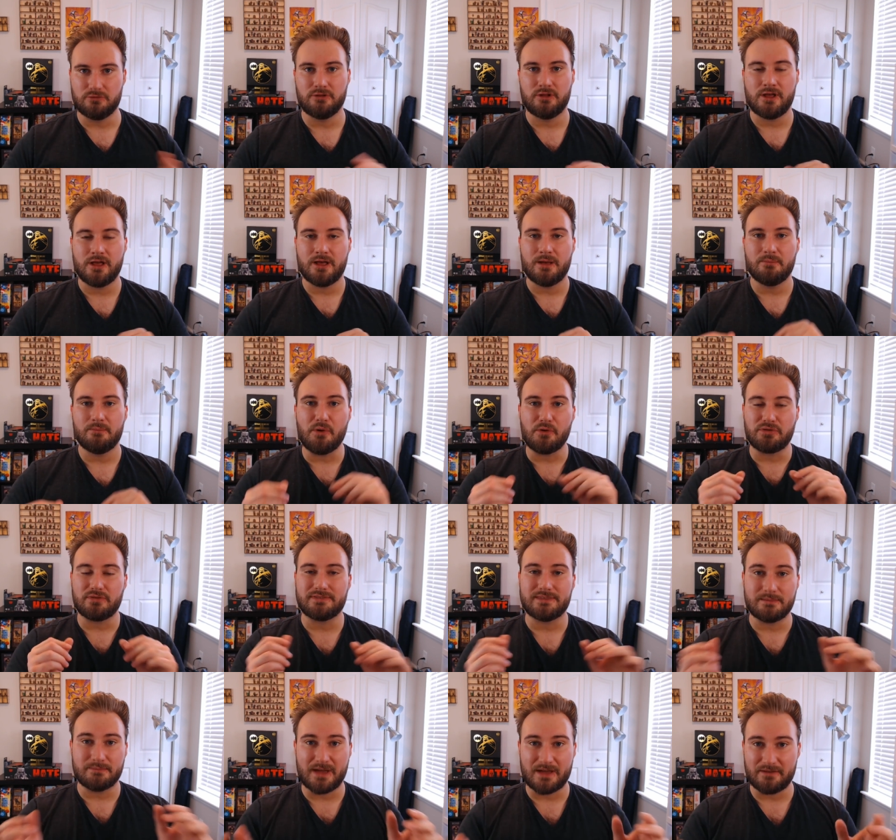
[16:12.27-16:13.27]
Both of them
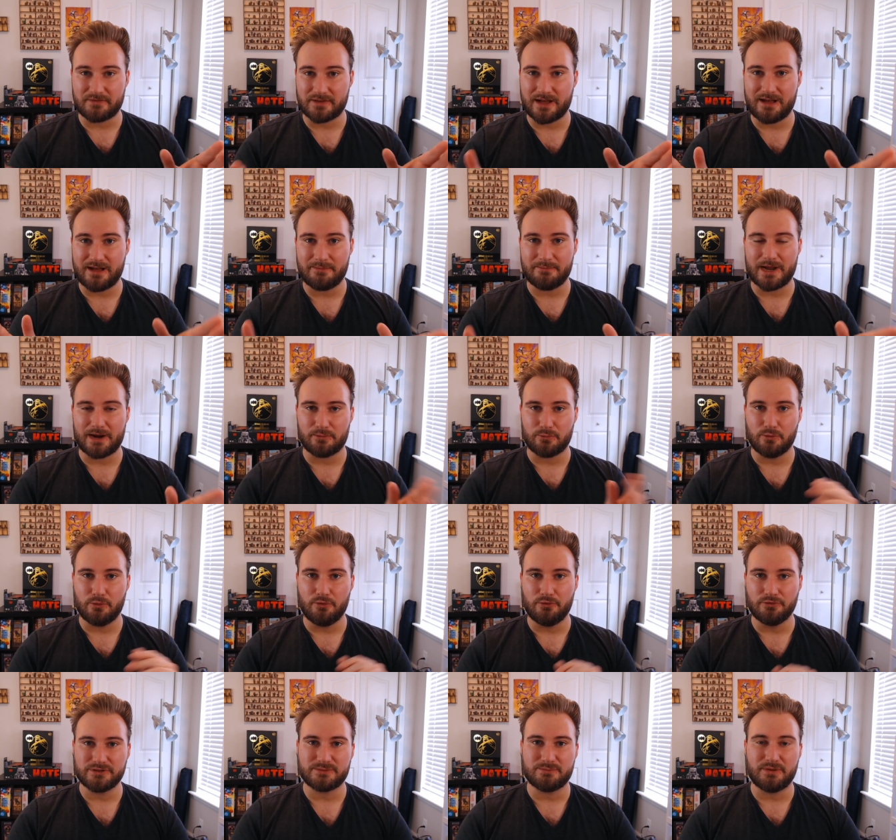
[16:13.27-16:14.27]
have combat
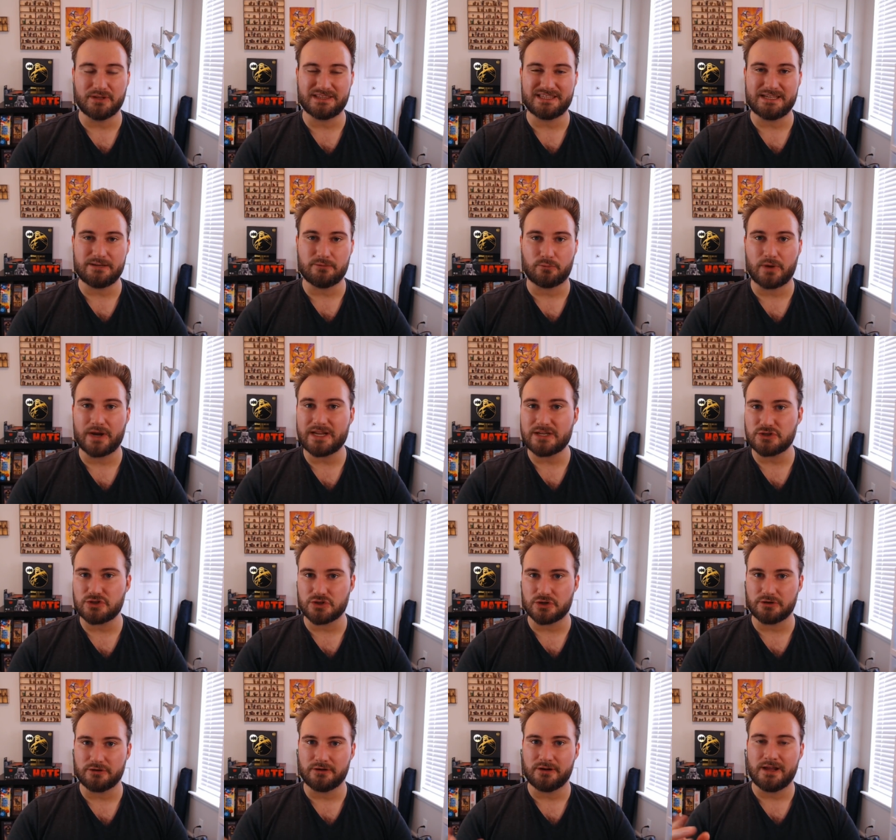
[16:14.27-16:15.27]
roles, but the
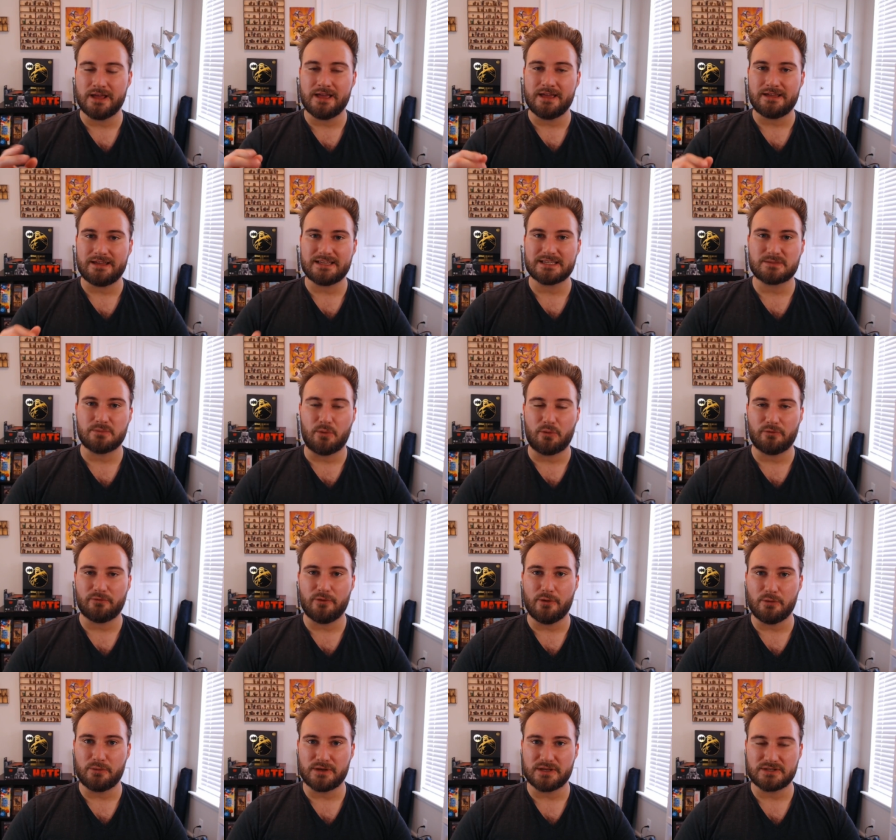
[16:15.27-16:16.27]
ranger is more
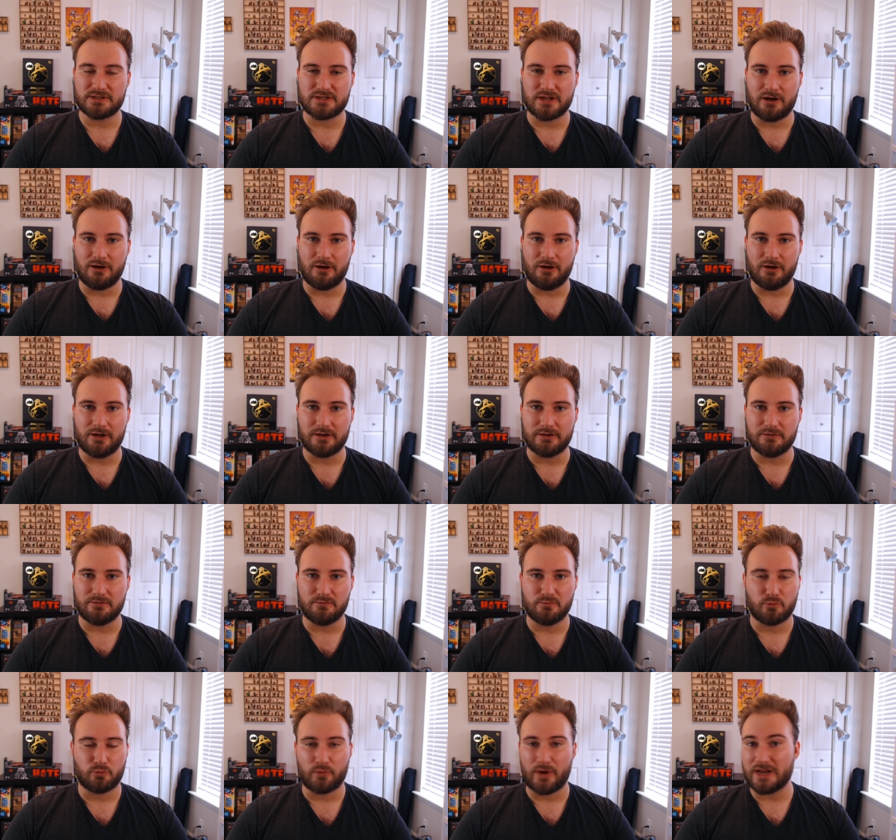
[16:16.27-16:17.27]
focused on
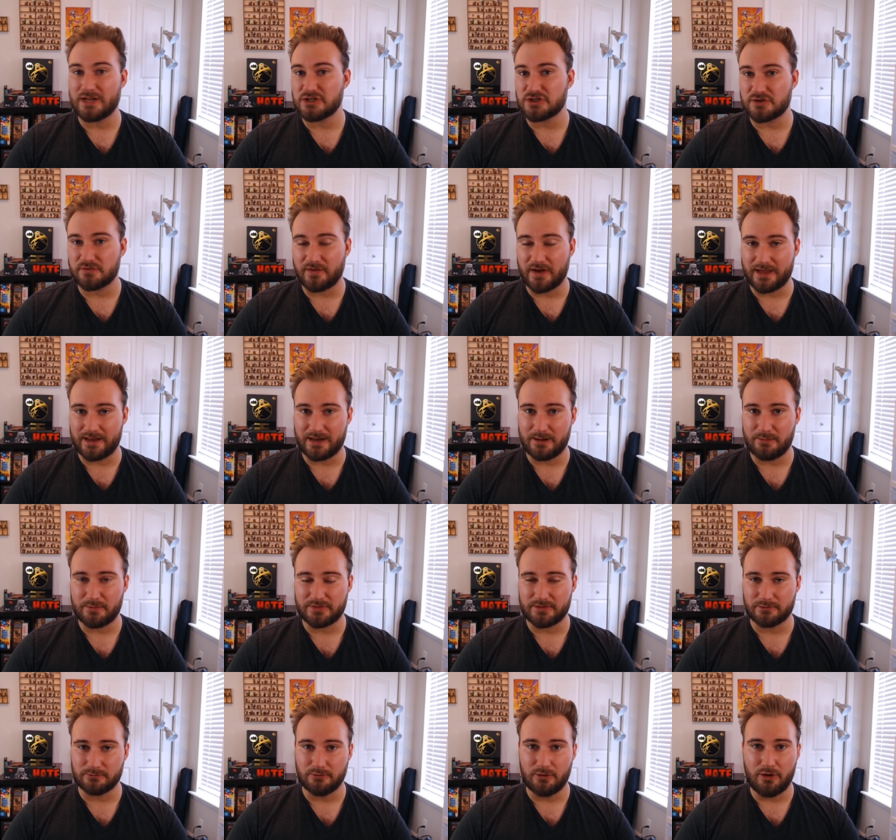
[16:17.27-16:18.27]
ranged fighting with their
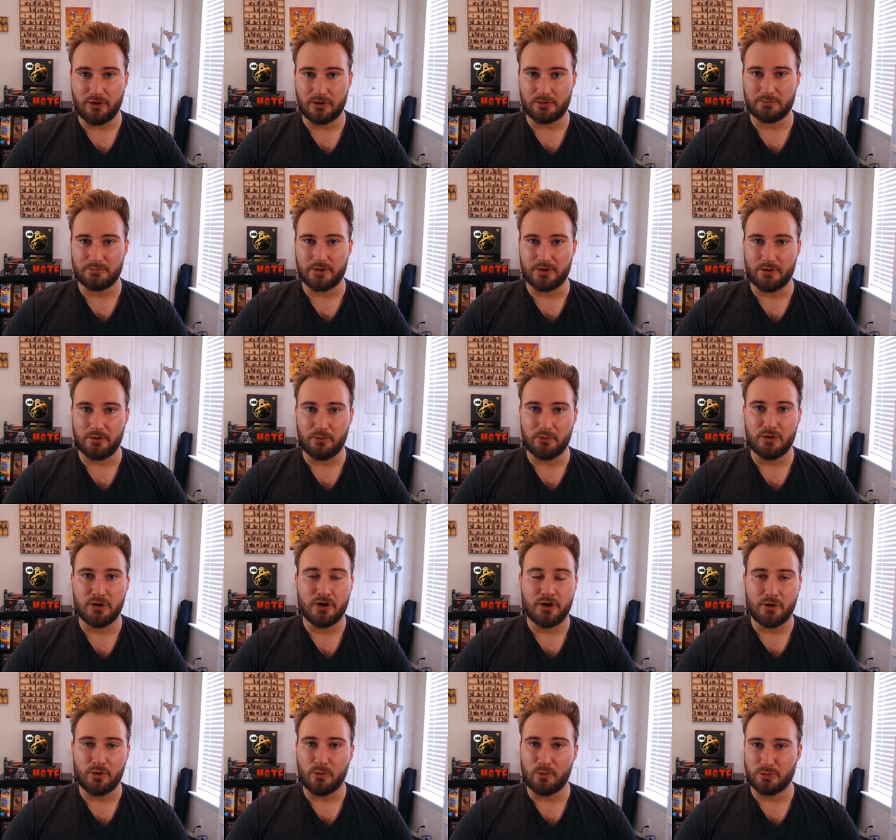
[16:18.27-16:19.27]
longbow
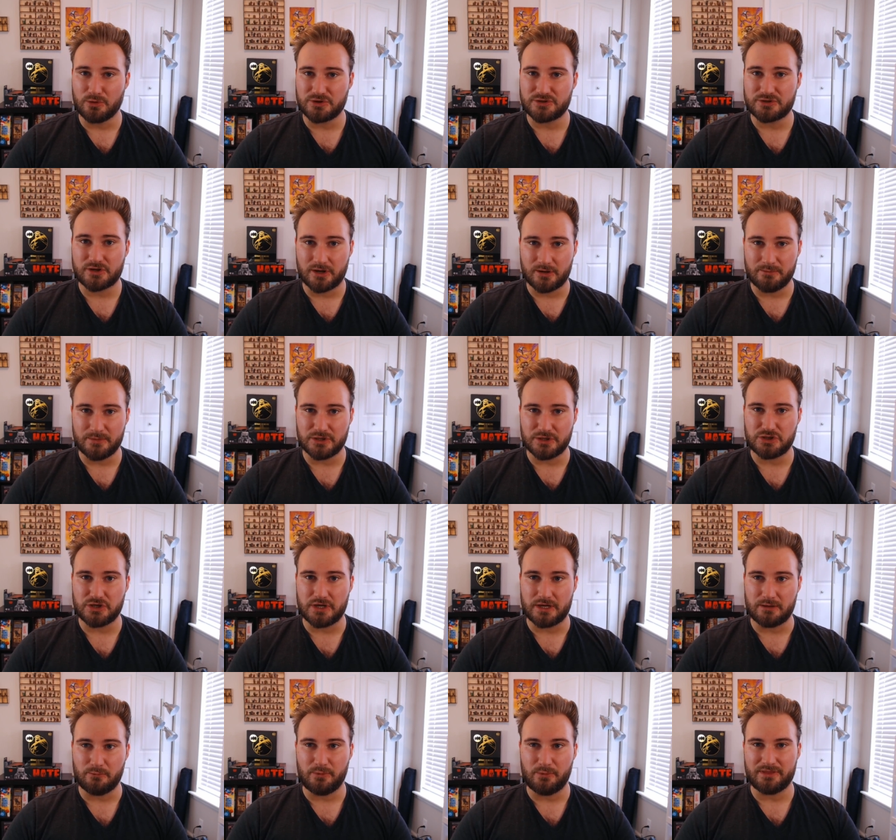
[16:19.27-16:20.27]
or skirmishing
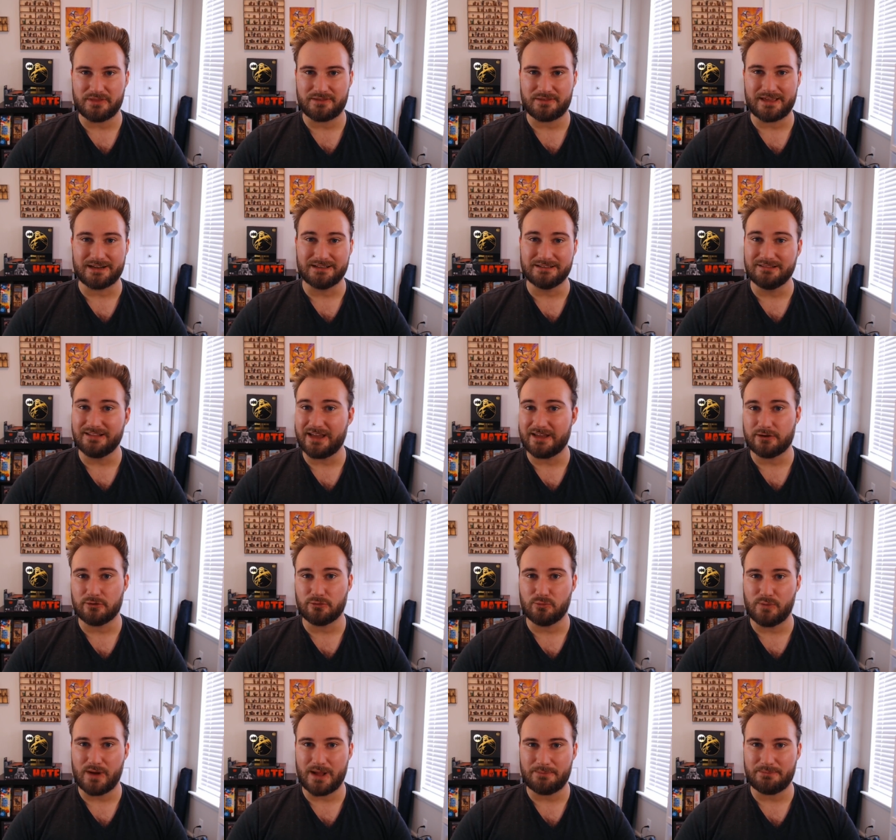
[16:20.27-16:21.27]
with kind of lighter
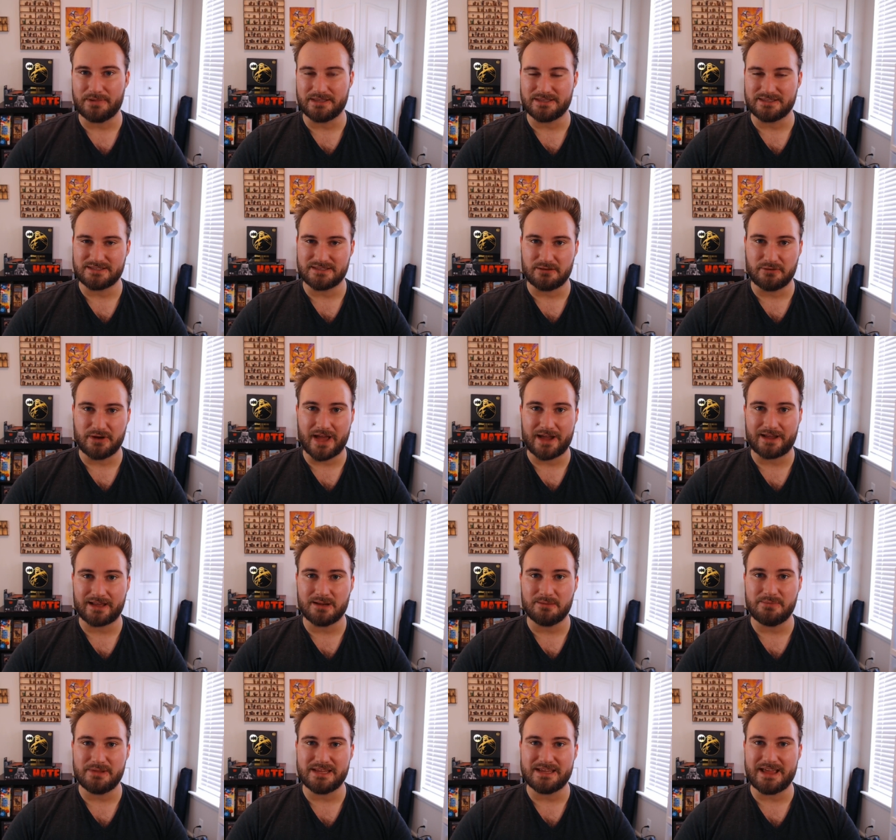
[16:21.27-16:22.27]
weapons. They're not going to
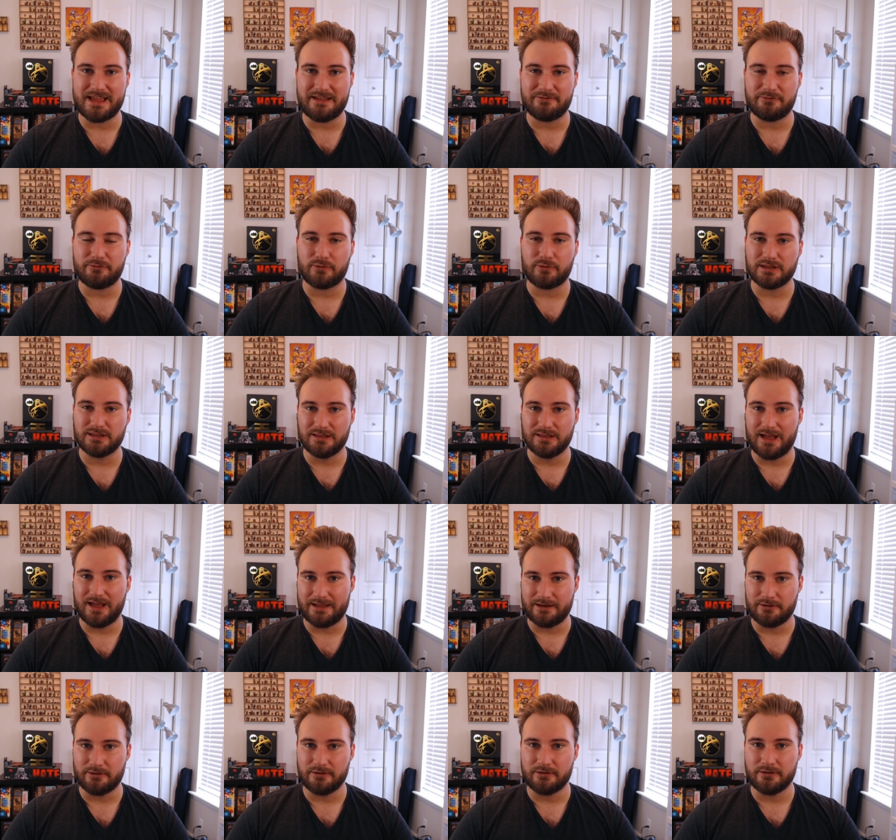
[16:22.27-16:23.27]
be a
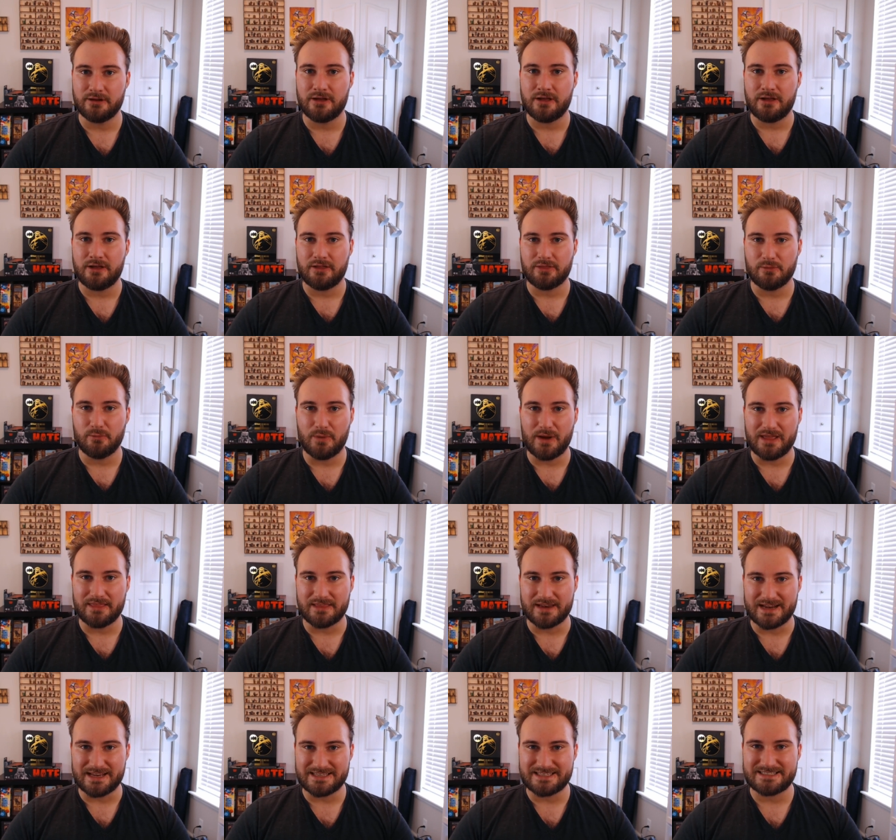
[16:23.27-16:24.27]
frontliner the way that
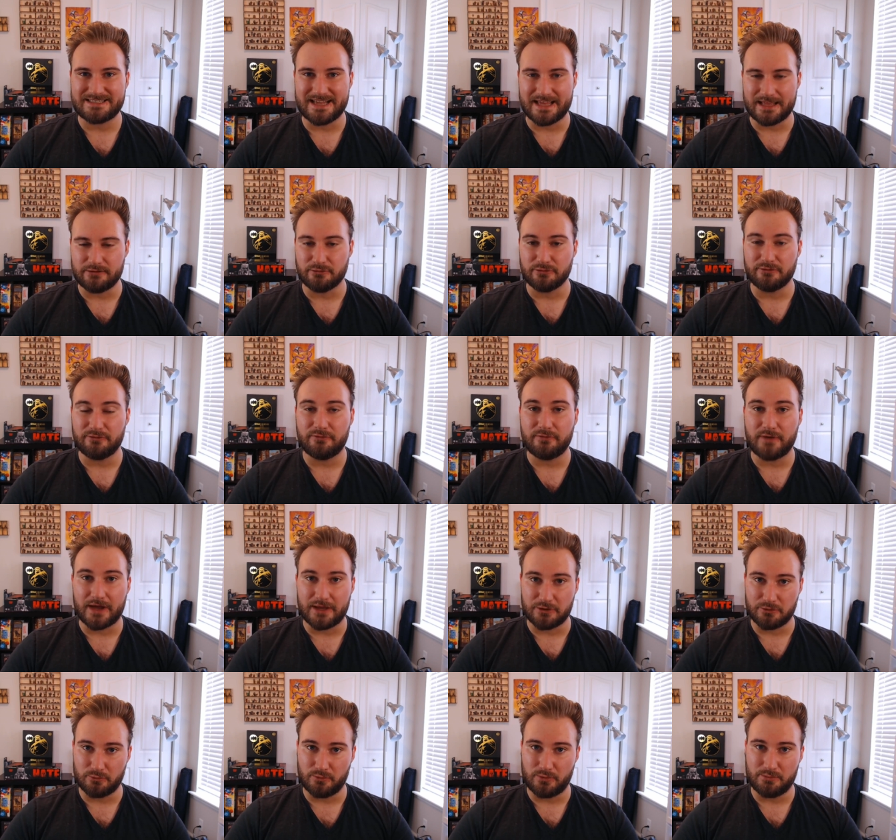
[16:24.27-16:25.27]
a standard fighter
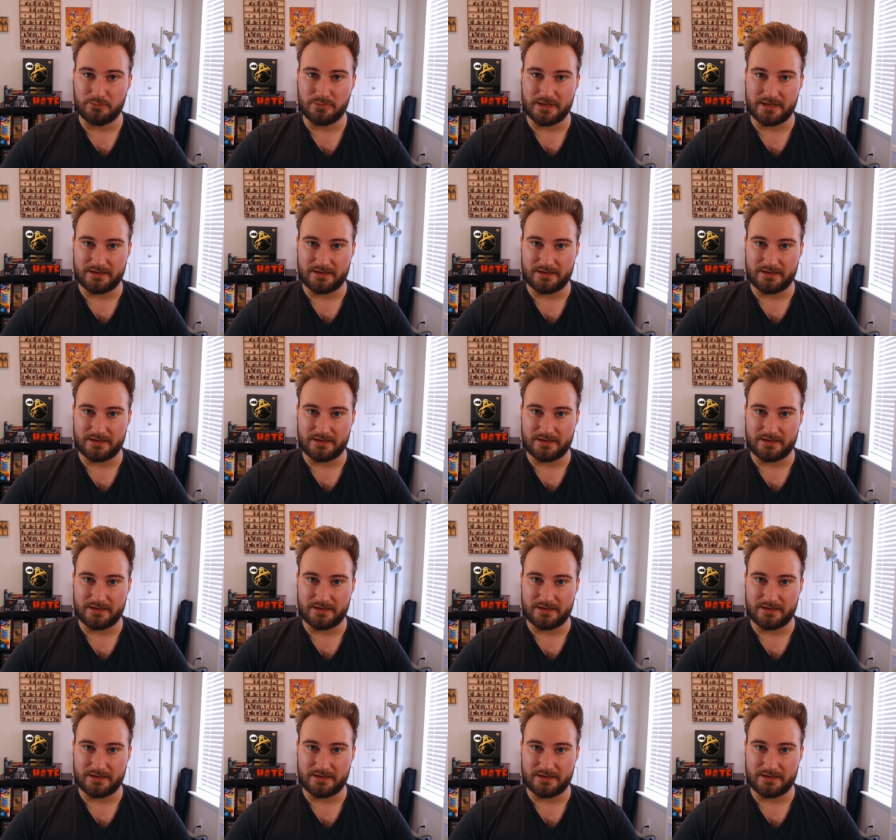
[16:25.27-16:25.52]
would be.